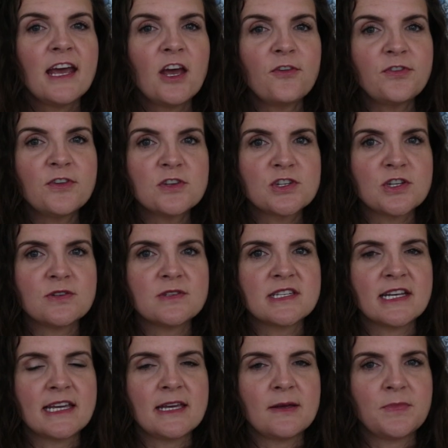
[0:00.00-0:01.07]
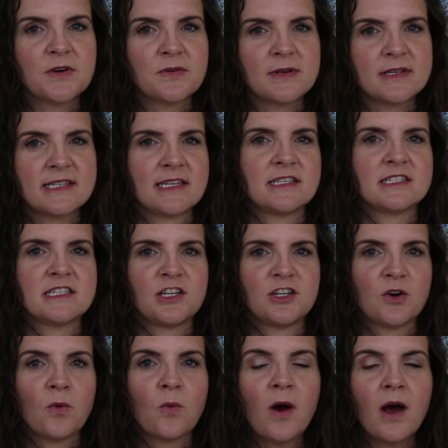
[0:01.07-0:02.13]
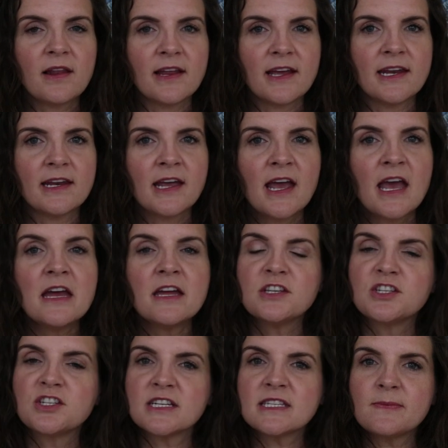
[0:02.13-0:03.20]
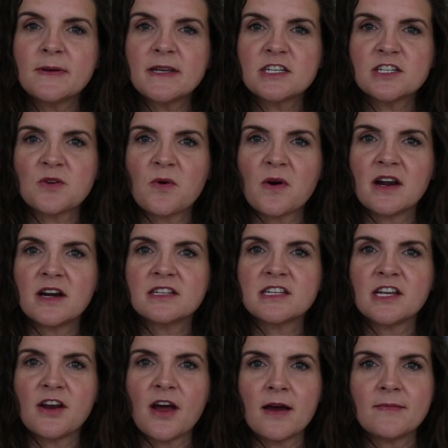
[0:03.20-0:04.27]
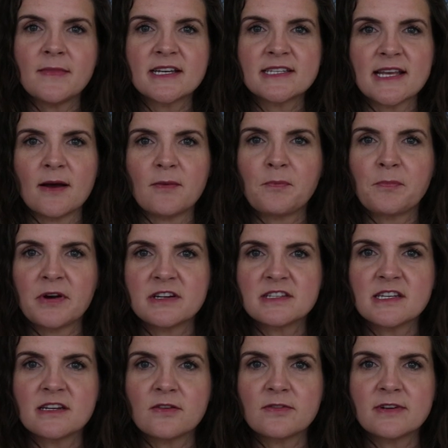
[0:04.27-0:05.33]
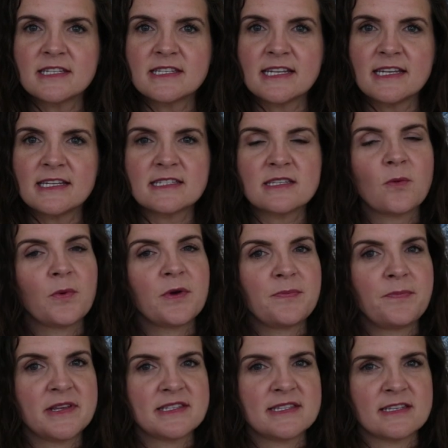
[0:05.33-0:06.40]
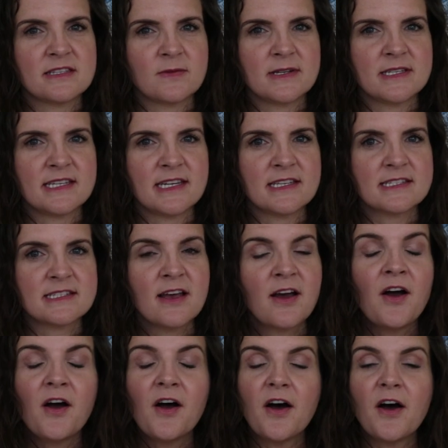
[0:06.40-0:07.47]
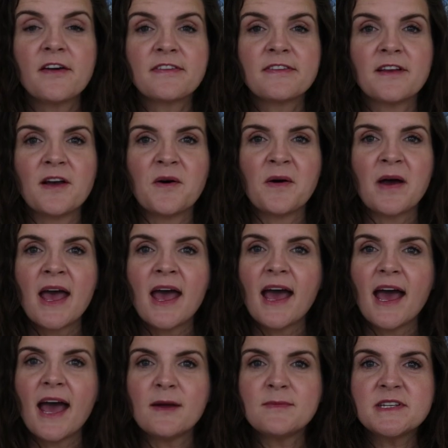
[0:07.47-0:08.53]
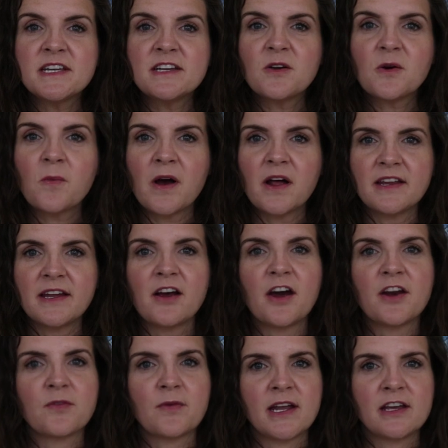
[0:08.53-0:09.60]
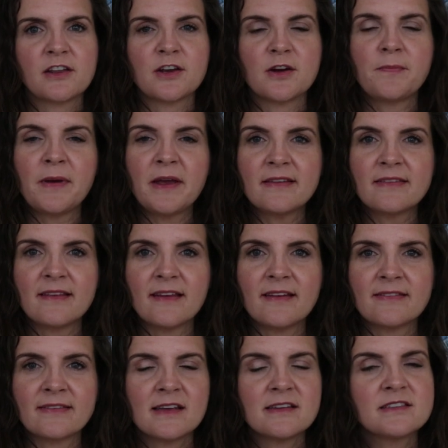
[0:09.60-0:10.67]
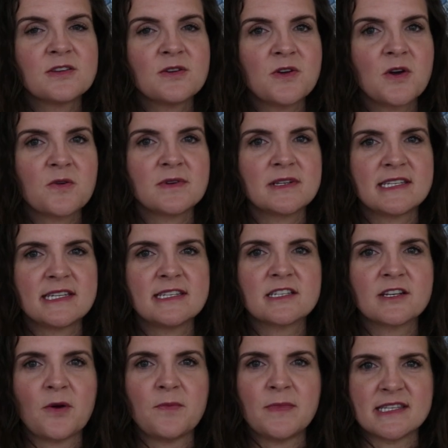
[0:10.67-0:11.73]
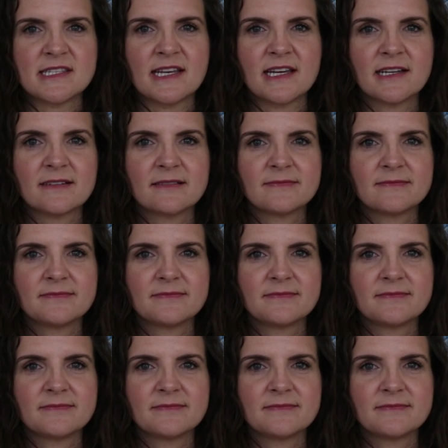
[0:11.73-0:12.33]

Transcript: If you choose to keep your receipts in your wallet, just be sure to not mix up personal receipts with business receipts. Also, empty your wallet on a regular basis so no receipts go missing.